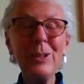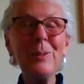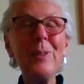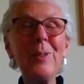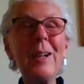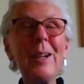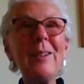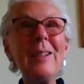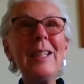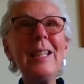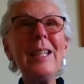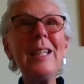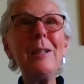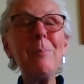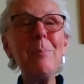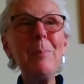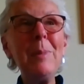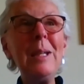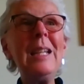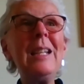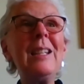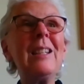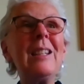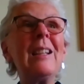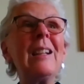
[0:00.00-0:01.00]
very
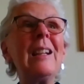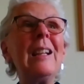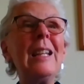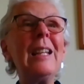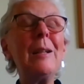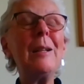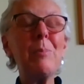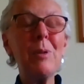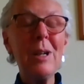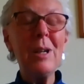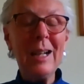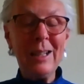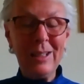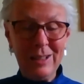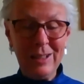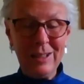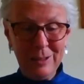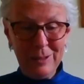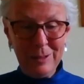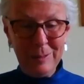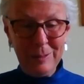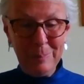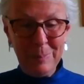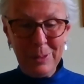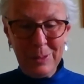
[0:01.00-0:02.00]
immediately
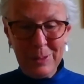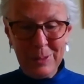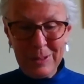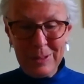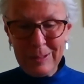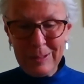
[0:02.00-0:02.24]
practical book.